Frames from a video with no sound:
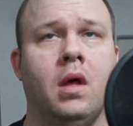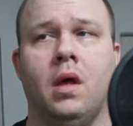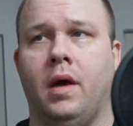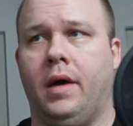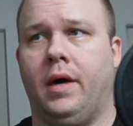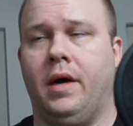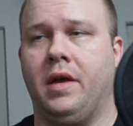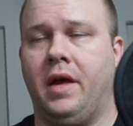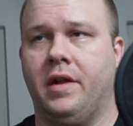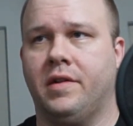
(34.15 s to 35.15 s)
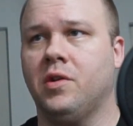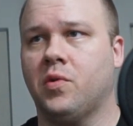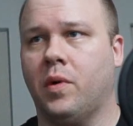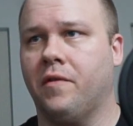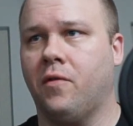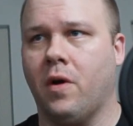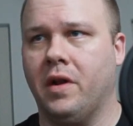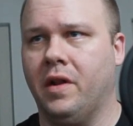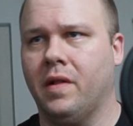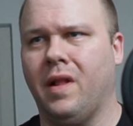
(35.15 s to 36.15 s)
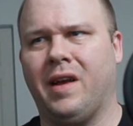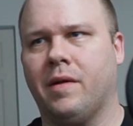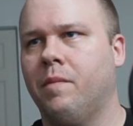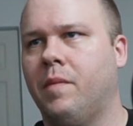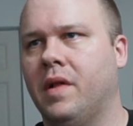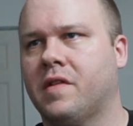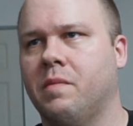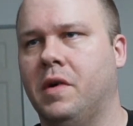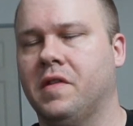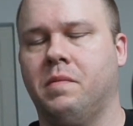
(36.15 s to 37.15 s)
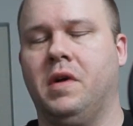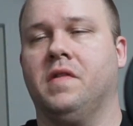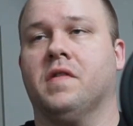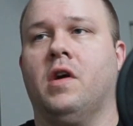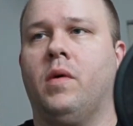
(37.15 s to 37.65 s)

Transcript: I had a 224 I did like months and months and months ago,